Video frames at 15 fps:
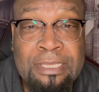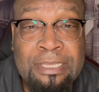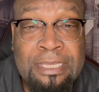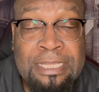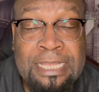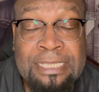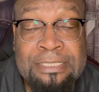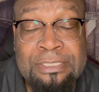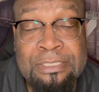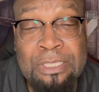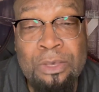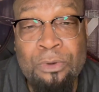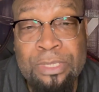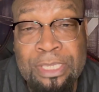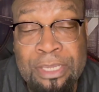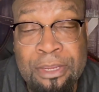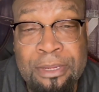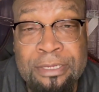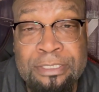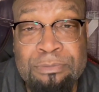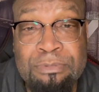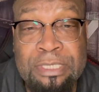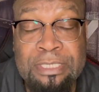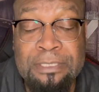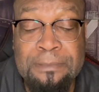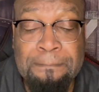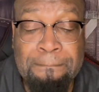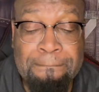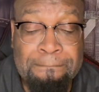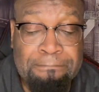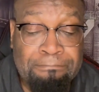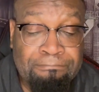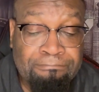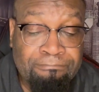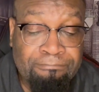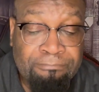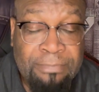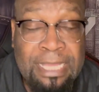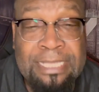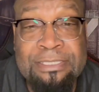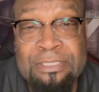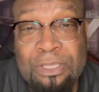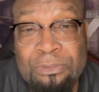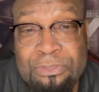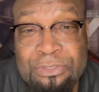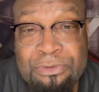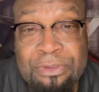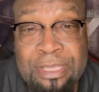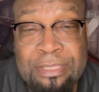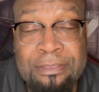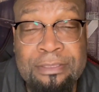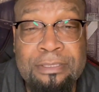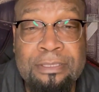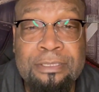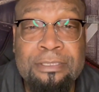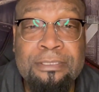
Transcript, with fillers: And I sow encouragement. I sow strength.